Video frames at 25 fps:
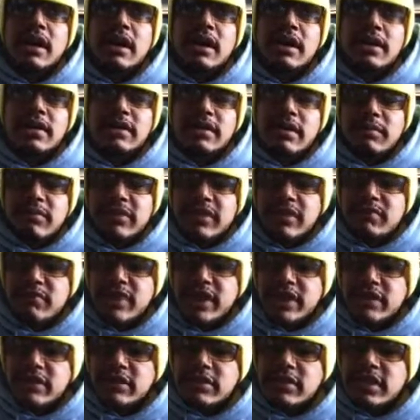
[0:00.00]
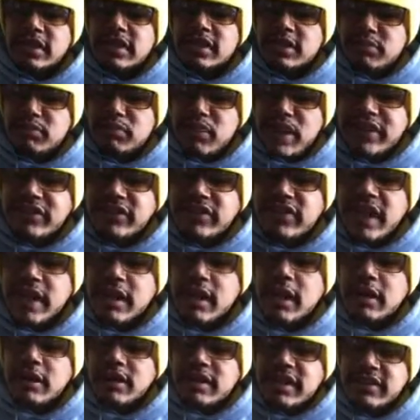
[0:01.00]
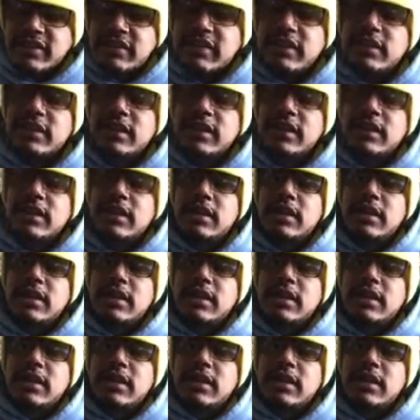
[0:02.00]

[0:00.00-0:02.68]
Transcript: uh some of these pictures express that artistically.